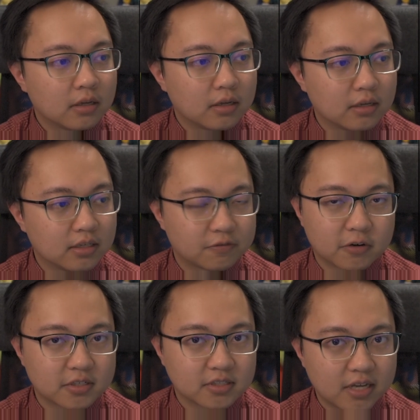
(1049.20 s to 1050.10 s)
As far
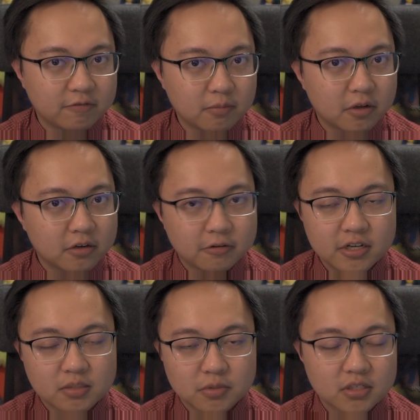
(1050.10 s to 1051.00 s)
as safety monitoring
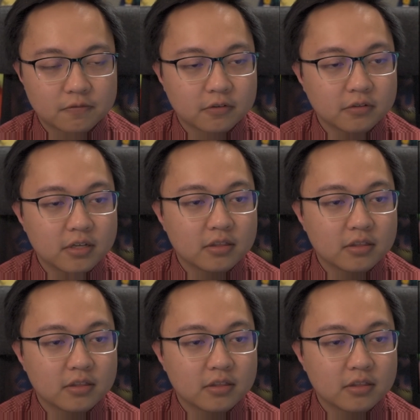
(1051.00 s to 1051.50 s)
specifically,